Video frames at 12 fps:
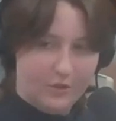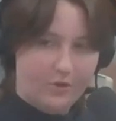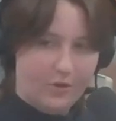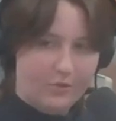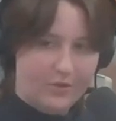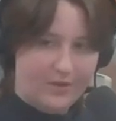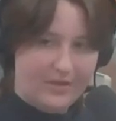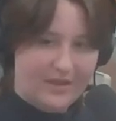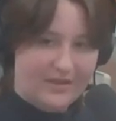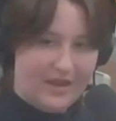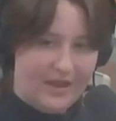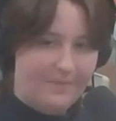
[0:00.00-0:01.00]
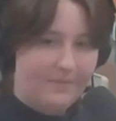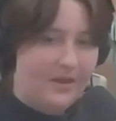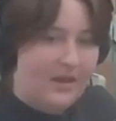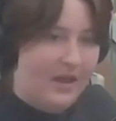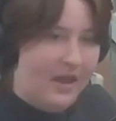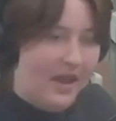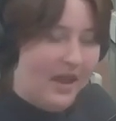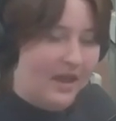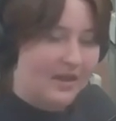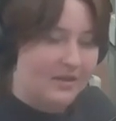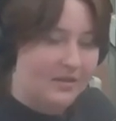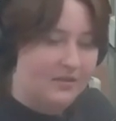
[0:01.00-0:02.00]
grown during that time,
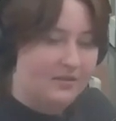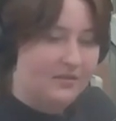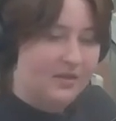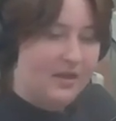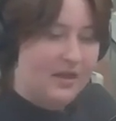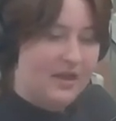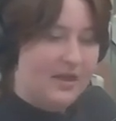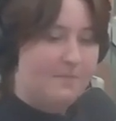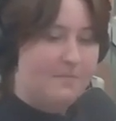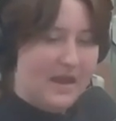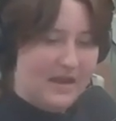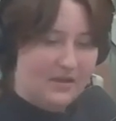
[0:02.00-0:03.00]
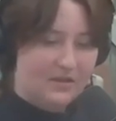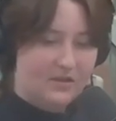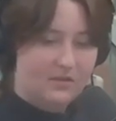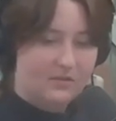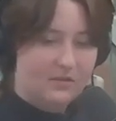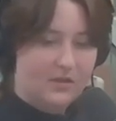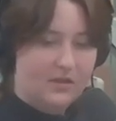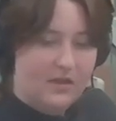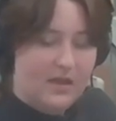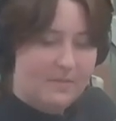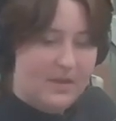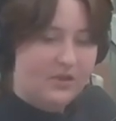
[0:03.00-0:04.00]
and it makes
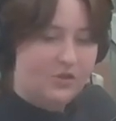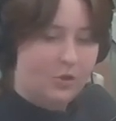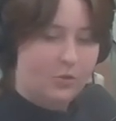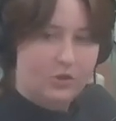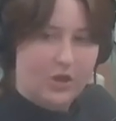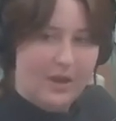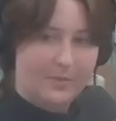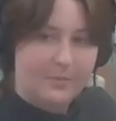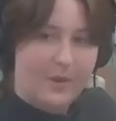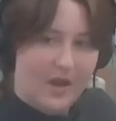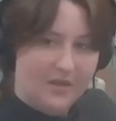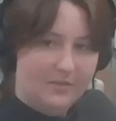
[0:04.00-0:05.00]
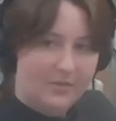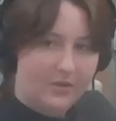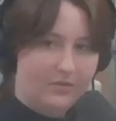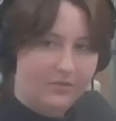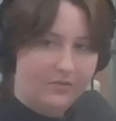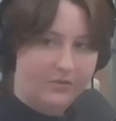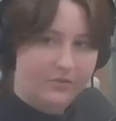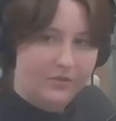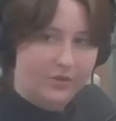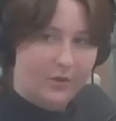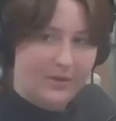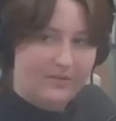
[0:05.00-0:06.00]
those jobs possible.
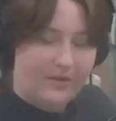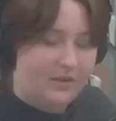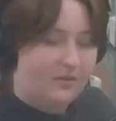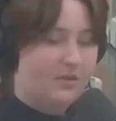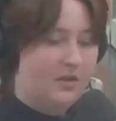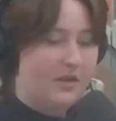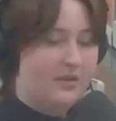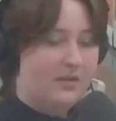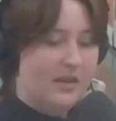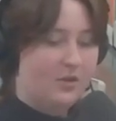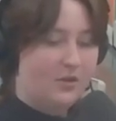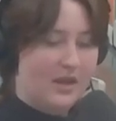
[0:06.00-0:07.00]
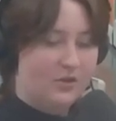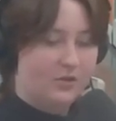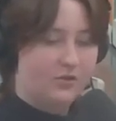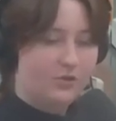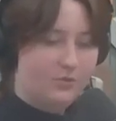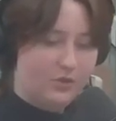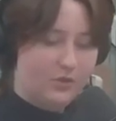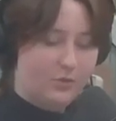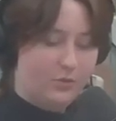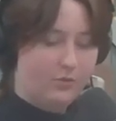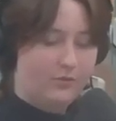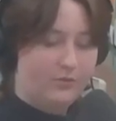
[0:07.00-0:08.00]
So even the international students
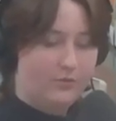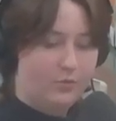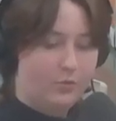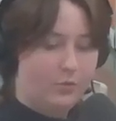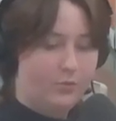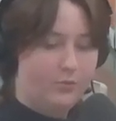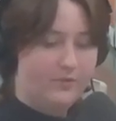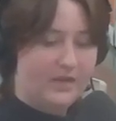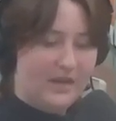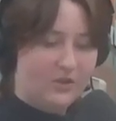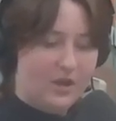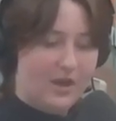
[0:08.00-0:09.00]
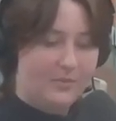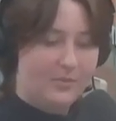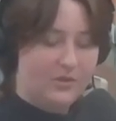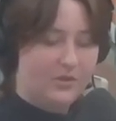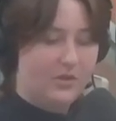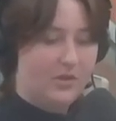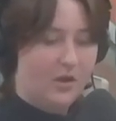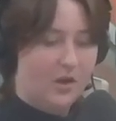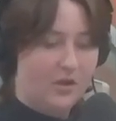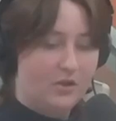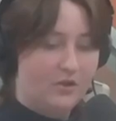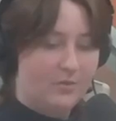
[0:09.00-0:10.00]
who take jobs are
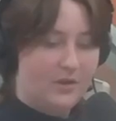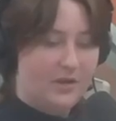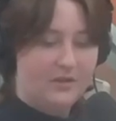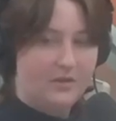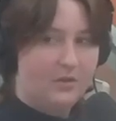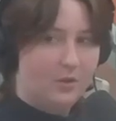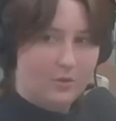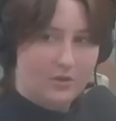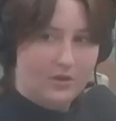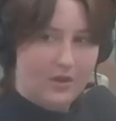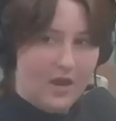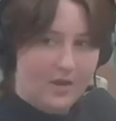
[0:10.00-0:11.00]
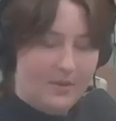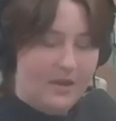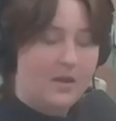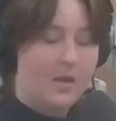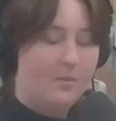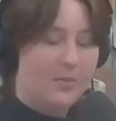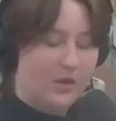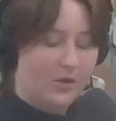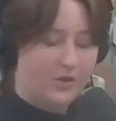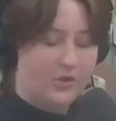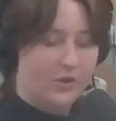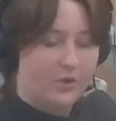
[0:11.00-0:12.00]
contributing to the local economy, but
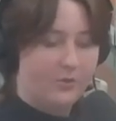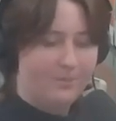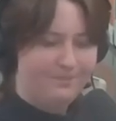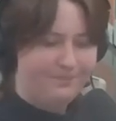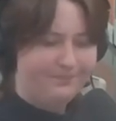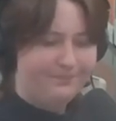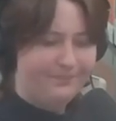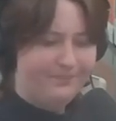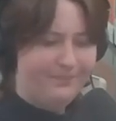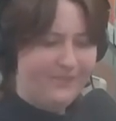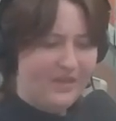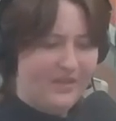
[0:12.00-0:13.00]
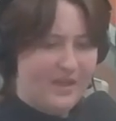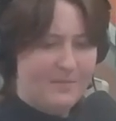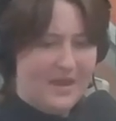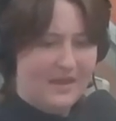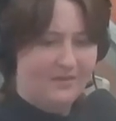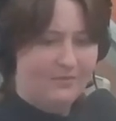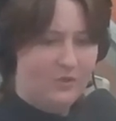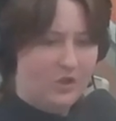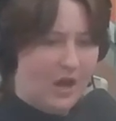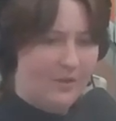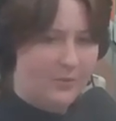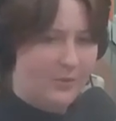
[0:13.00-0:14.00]
also they make
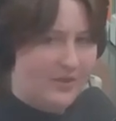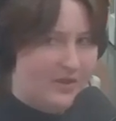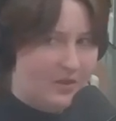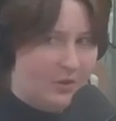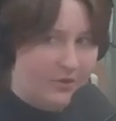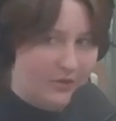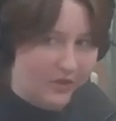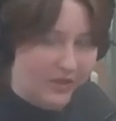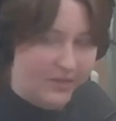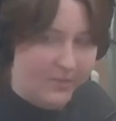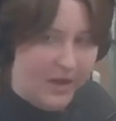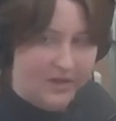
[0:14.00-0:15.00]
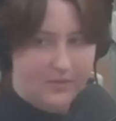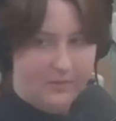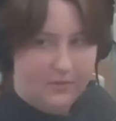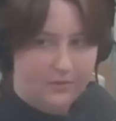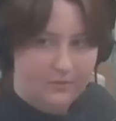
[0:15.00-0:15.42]
jobs within the university possible.